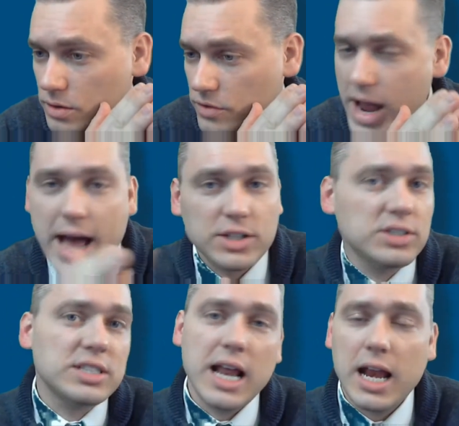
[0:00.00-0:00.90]
for
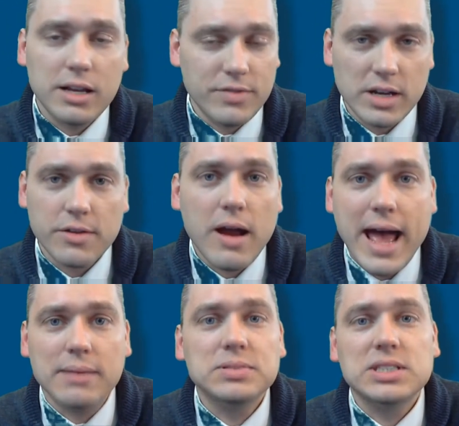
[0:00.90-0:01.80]
actions in any of the other
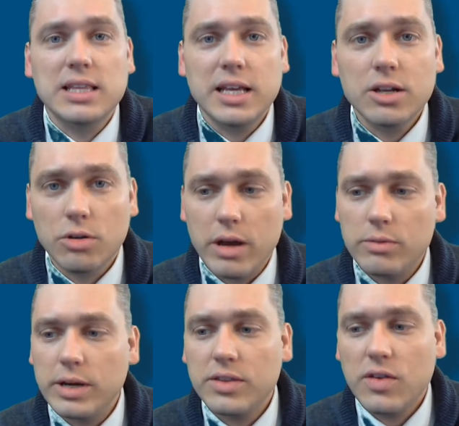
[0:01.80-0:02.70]
apps that they
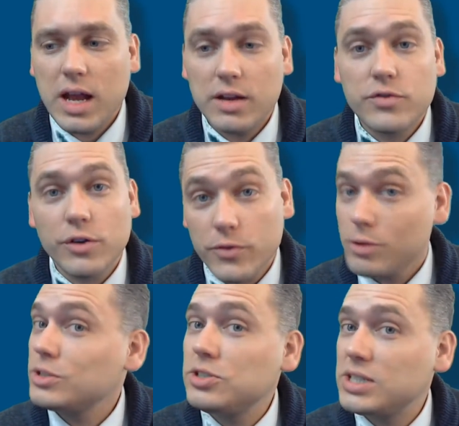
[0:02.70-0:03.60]
integrate with. And if your
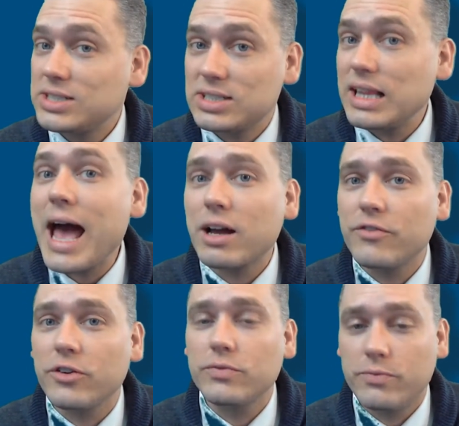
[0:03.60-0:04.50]
firm is using Slack
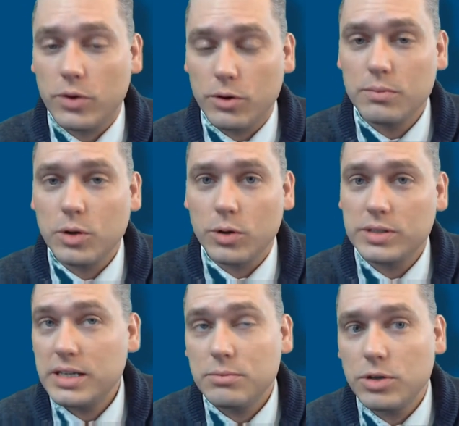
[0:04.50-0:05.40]
for firm or
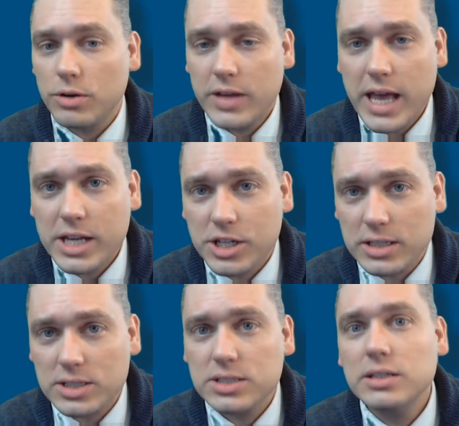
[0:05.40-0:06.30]
team
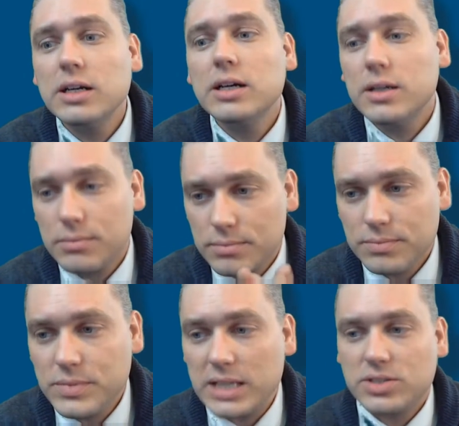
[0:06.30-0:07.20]
notifications,
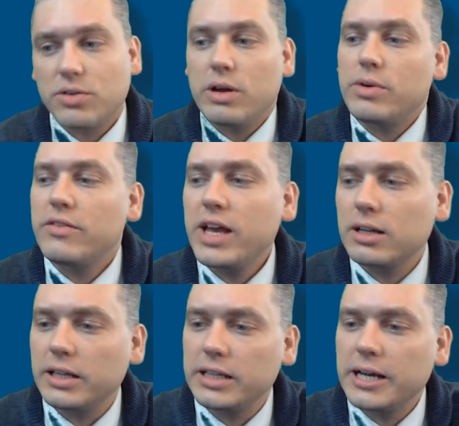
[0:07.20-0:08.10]
that's a great way of
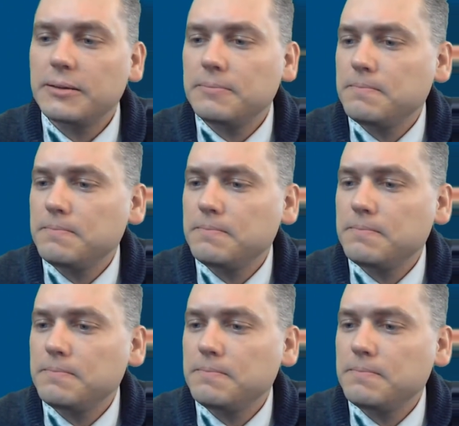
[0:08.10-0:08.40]
handling that.